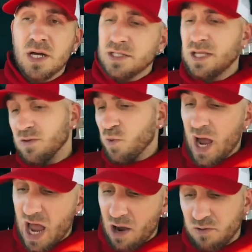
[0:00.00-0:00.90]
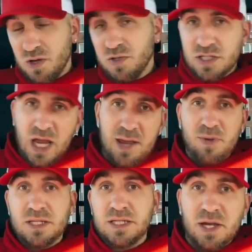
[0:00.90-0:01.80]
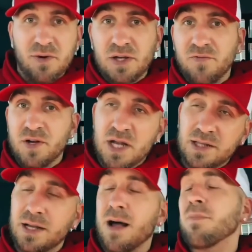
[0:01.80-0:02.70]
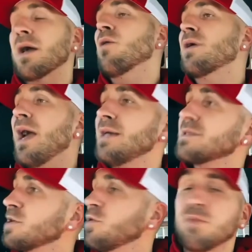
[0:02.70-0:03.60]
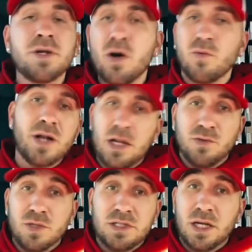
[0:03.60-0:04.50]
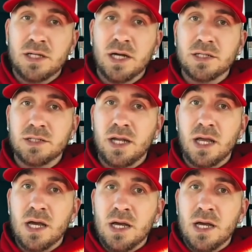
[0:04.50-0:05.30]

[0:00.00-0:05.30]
She says, wow, you just can't be serious for nothing. I'm like, okay, Scoop, but no, we're not doing chicken nuggets today.